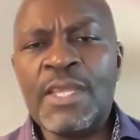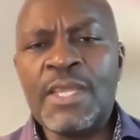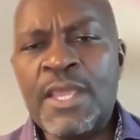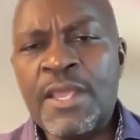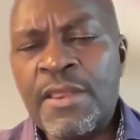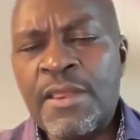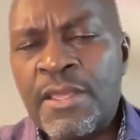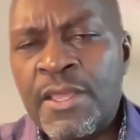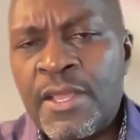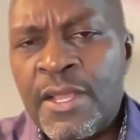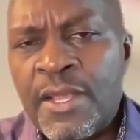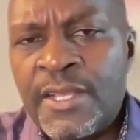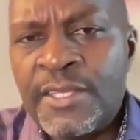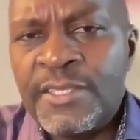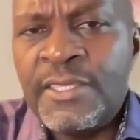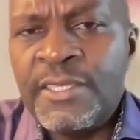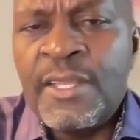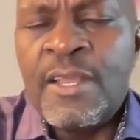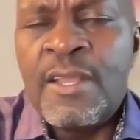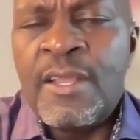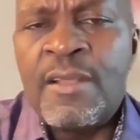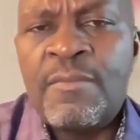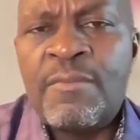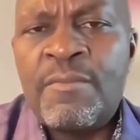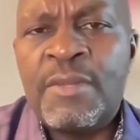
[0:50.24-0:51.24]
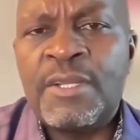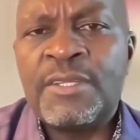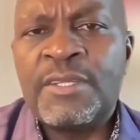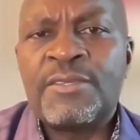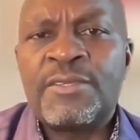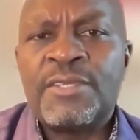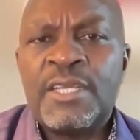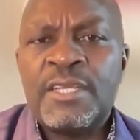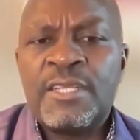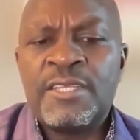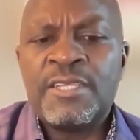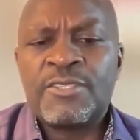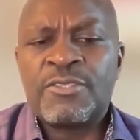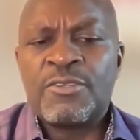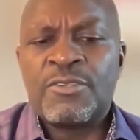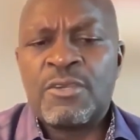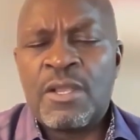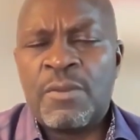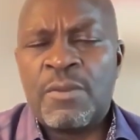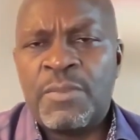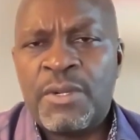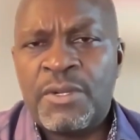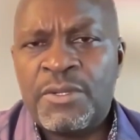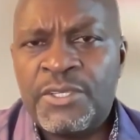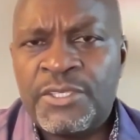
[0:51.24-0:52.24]
areas, but today let's
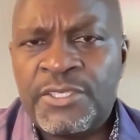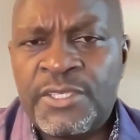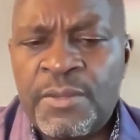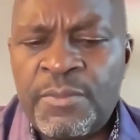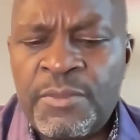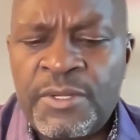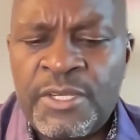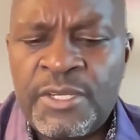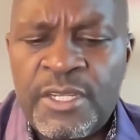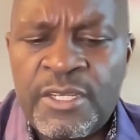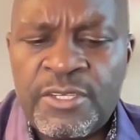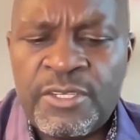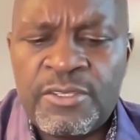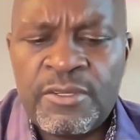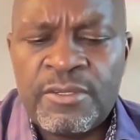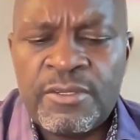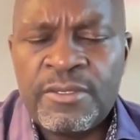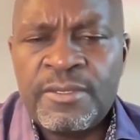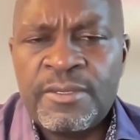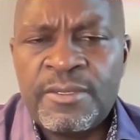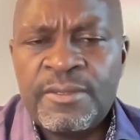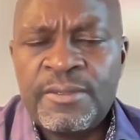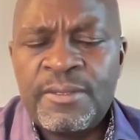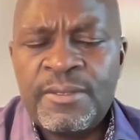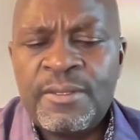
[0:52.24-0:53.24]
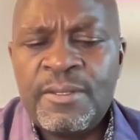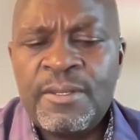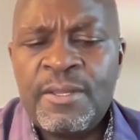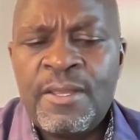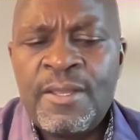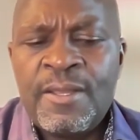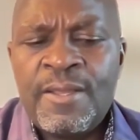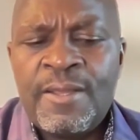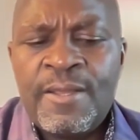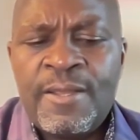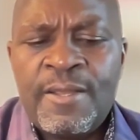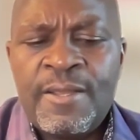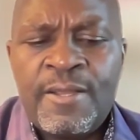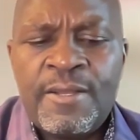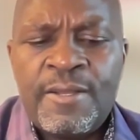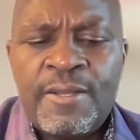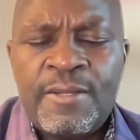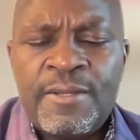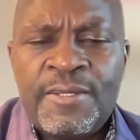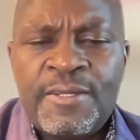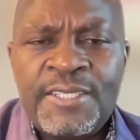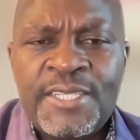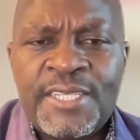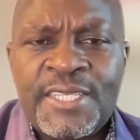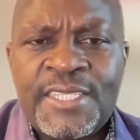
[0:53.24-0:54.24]
talk about determination.
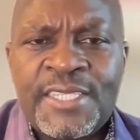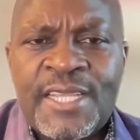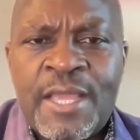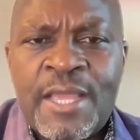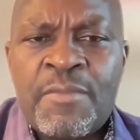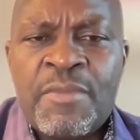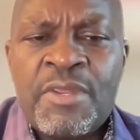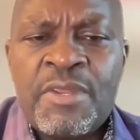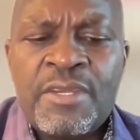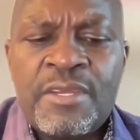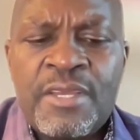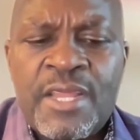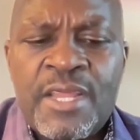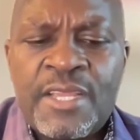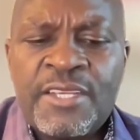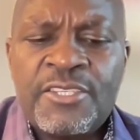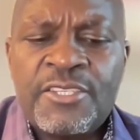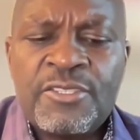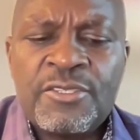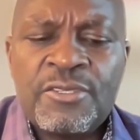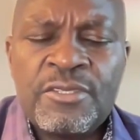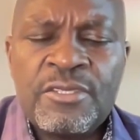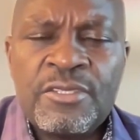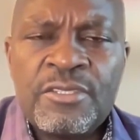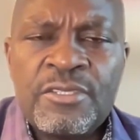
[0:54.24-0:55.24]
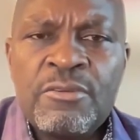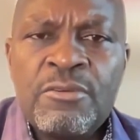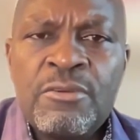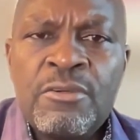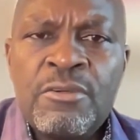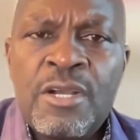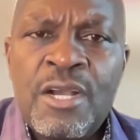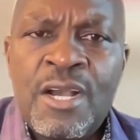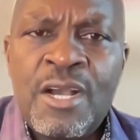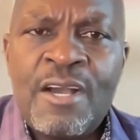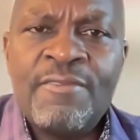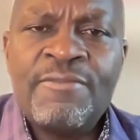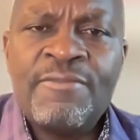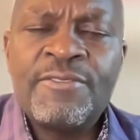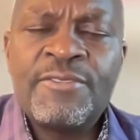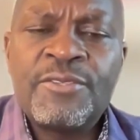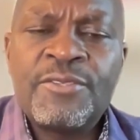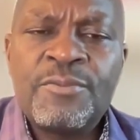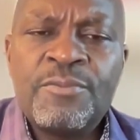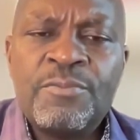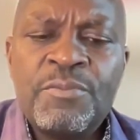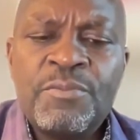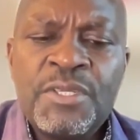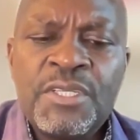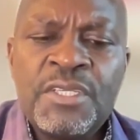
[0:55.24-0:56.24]
Determination, you have
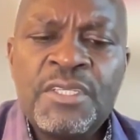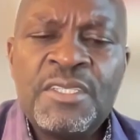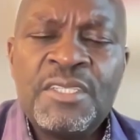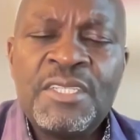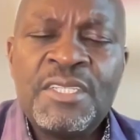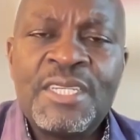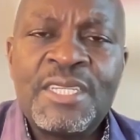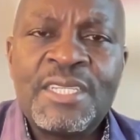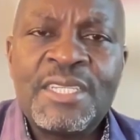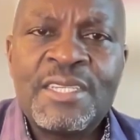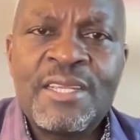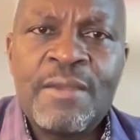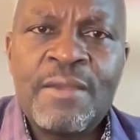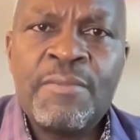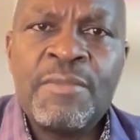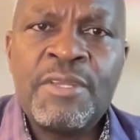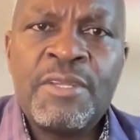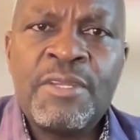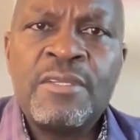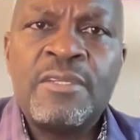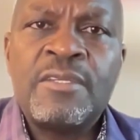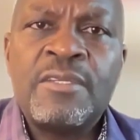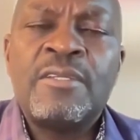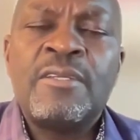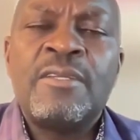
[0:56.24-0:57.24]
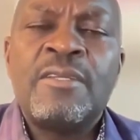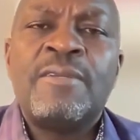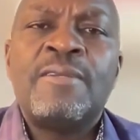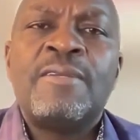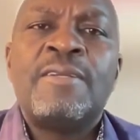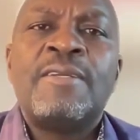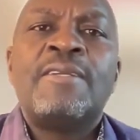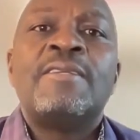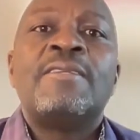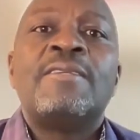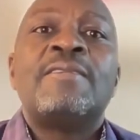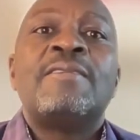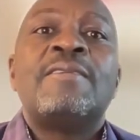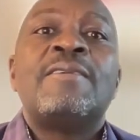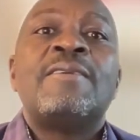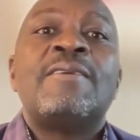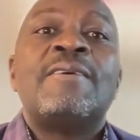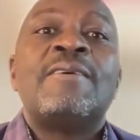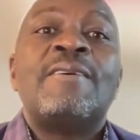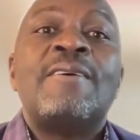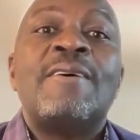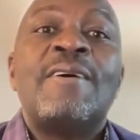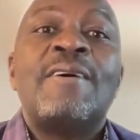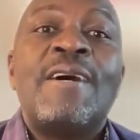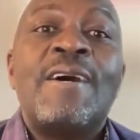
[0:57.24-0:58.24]
to be determined
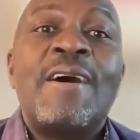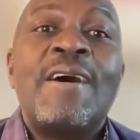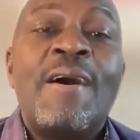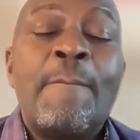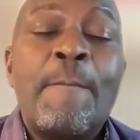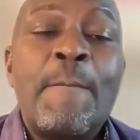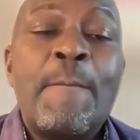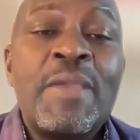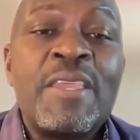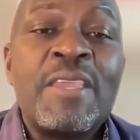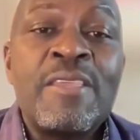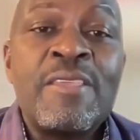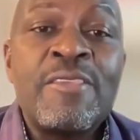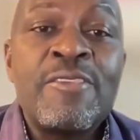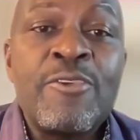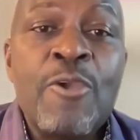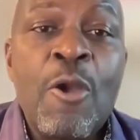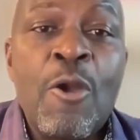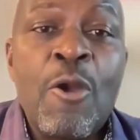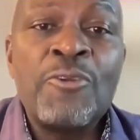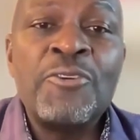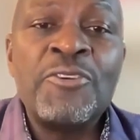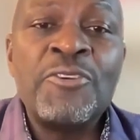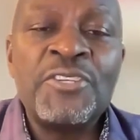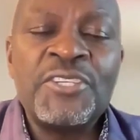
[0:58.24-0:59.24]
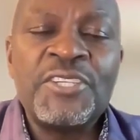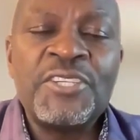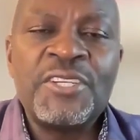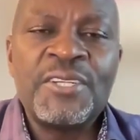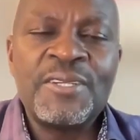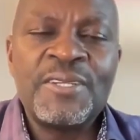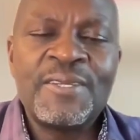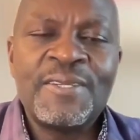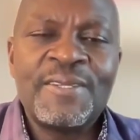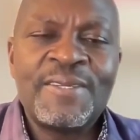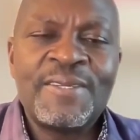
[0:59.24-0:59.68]
beyond